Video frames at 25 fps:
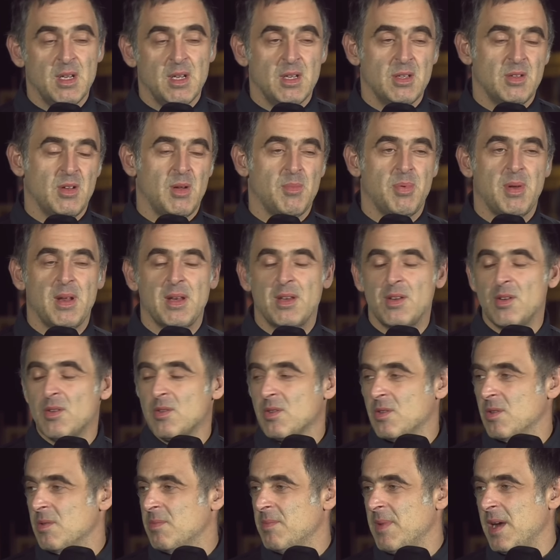It's like playing the
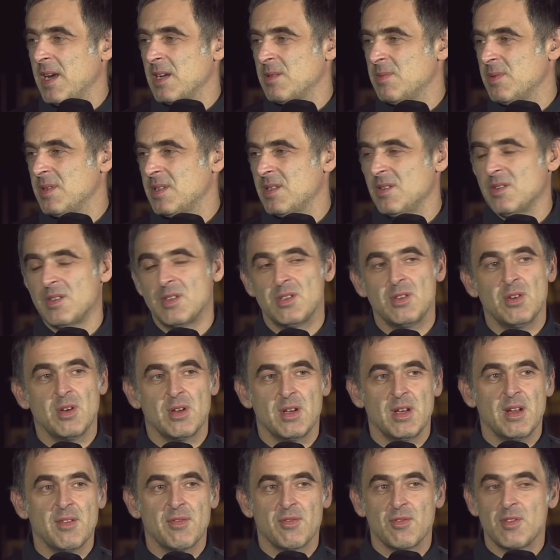odd good match, but it's not
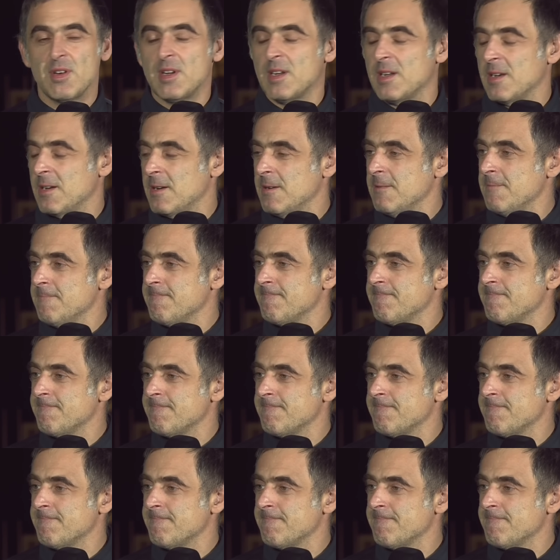enough, really, you know.